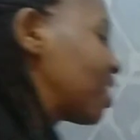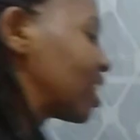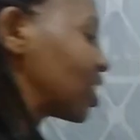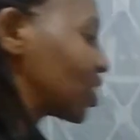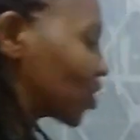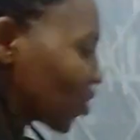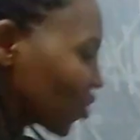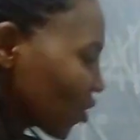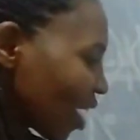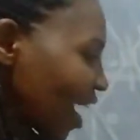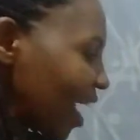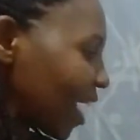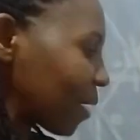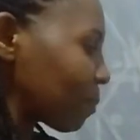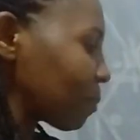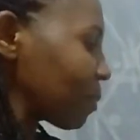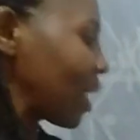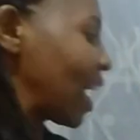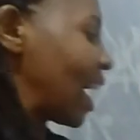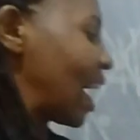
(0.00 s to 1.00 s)
the
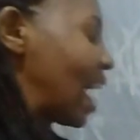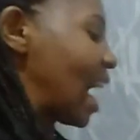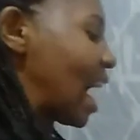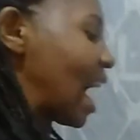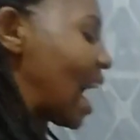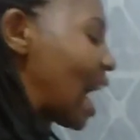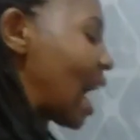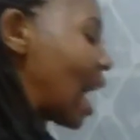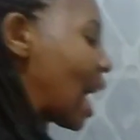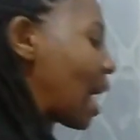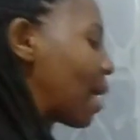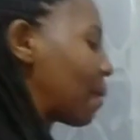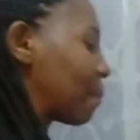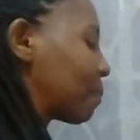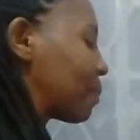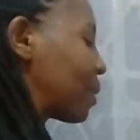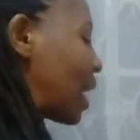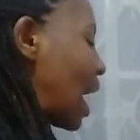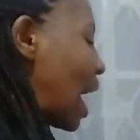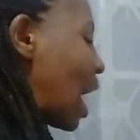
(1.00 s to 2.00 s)
tray,
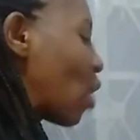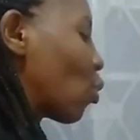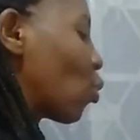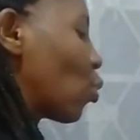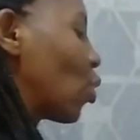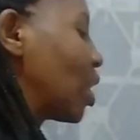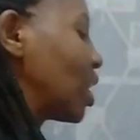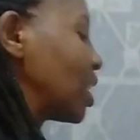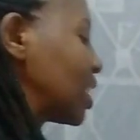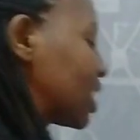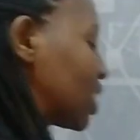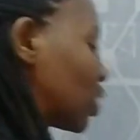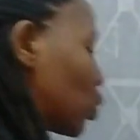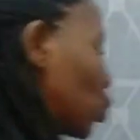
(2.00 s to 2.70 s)
I want